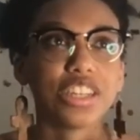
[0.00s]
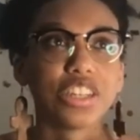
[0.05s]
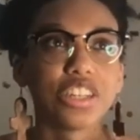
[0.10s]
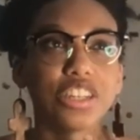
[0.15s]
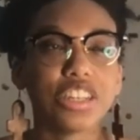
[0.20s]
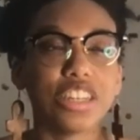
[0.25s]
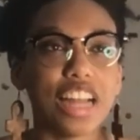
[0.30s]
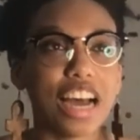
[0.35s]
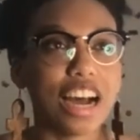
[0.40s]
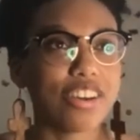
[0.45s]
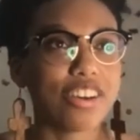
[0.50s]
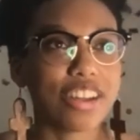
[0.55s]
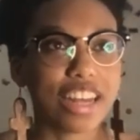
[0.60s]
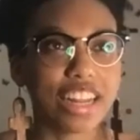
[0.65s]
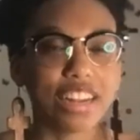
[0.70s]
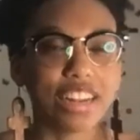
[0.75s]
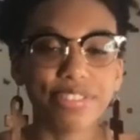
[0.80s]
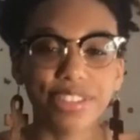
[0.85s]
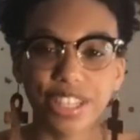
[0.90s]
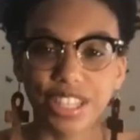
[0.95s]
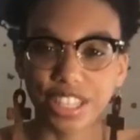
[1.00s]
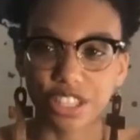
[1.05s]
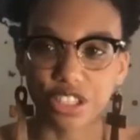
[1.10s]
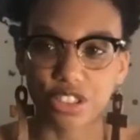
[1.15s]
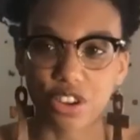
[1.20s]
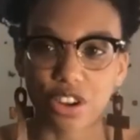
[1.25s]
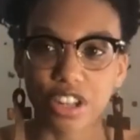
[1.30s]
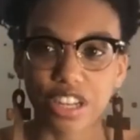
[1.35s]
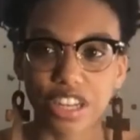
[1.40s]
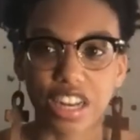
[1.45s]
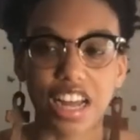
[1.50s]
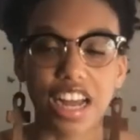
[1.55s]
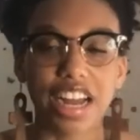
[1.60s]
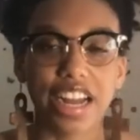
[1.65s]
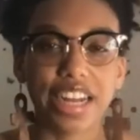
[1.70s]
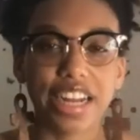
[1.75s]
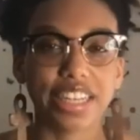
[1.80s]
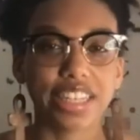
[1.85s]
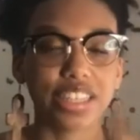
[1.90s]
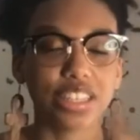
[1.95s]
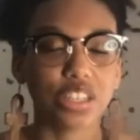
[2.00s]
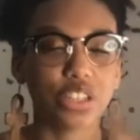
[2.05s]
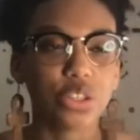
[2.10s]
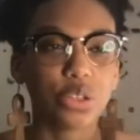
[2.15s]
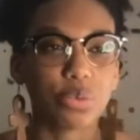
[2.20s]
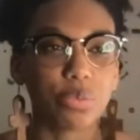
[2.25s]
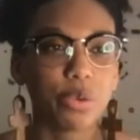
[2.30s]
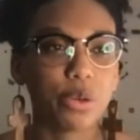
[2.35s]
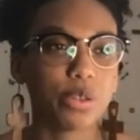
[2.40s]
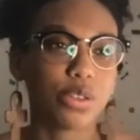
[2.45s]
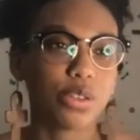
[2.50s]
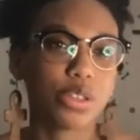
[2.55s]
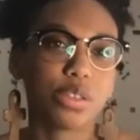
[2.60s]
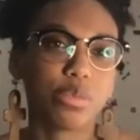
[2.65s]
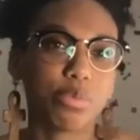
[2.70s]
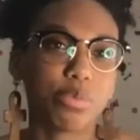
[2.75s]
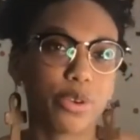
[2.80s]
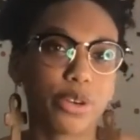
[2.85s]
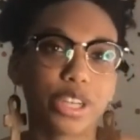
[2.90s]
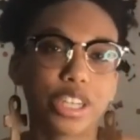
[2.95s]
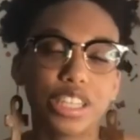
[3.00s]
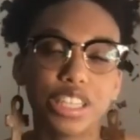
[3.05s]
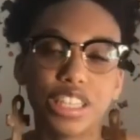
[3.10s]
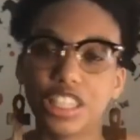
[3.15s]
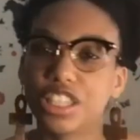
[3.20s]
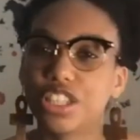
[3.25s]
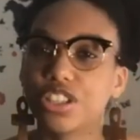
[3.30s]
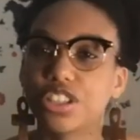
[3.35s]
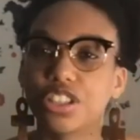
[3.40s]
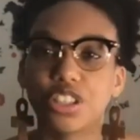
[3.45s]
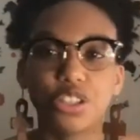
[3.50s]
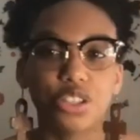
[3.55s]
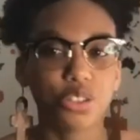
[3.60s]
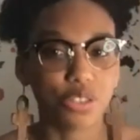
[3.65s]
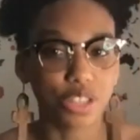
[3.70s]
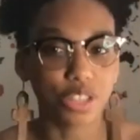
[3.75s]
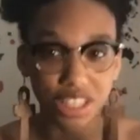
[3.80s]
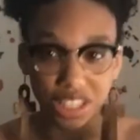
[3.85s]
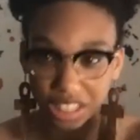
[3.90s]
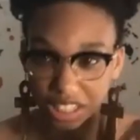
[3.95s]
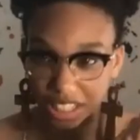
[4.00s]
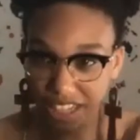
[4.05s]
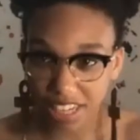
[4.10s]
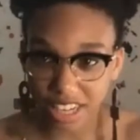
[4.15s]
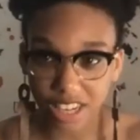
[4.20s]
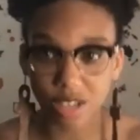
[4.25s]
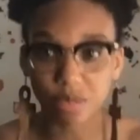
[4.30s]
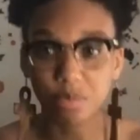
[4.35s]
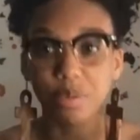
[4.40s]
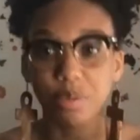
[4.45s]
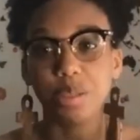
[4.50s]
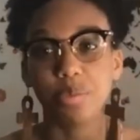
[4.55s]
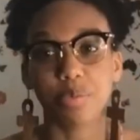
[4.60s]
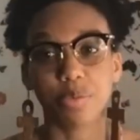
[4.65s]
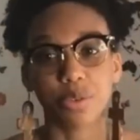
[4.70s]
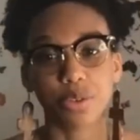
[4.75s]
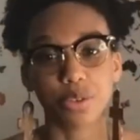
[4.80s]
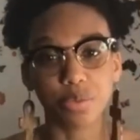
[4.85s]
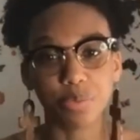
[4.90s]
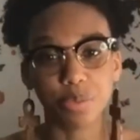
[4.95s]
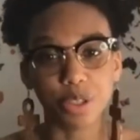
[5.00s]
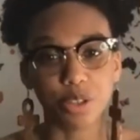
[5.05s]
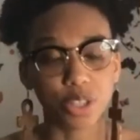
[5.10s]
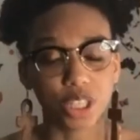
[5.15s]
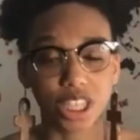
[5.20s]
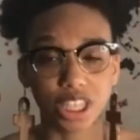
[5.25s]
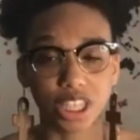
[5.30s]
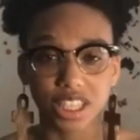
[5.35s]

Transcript: now that everything's online, the most important thing you could do is share people's music,